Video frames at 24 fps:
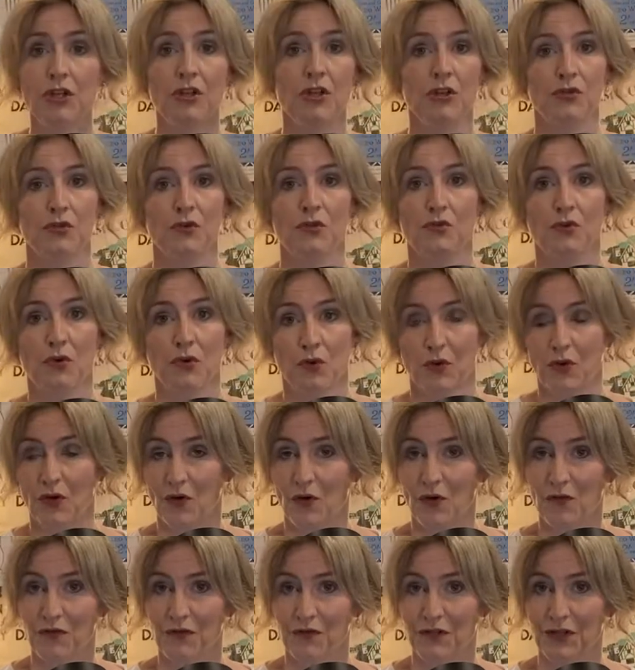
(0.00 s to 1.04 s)
who
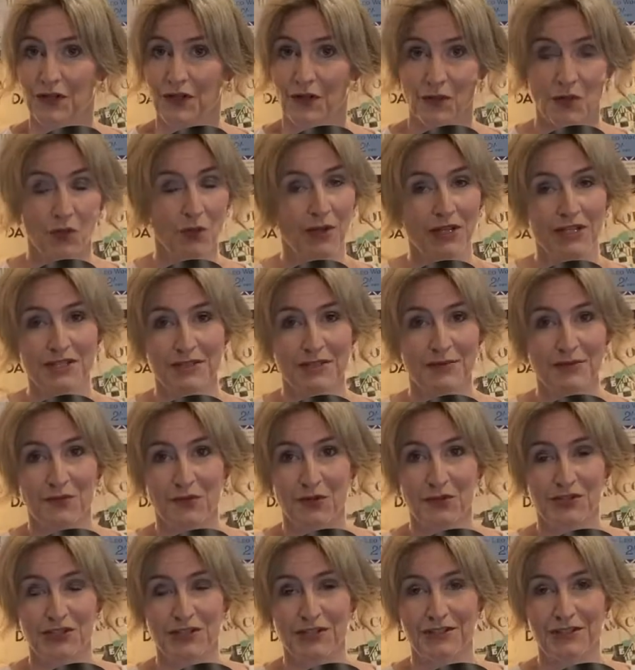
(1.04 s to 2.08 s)
always
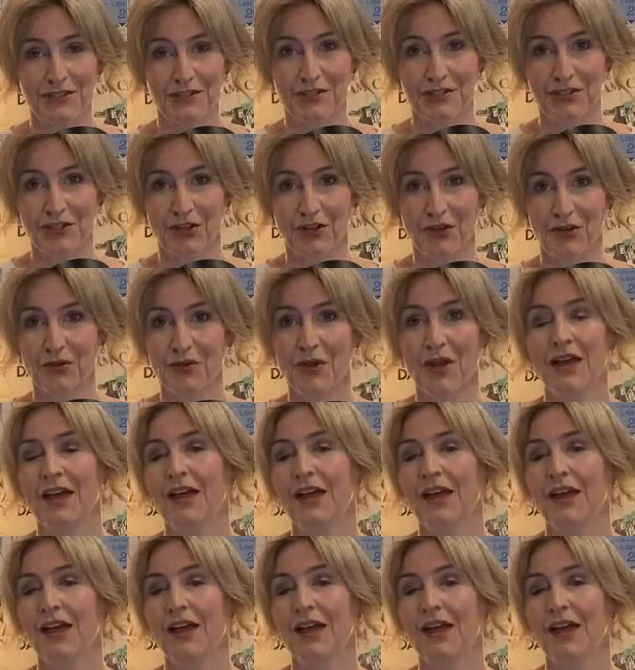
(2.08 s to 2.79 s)
watches the show,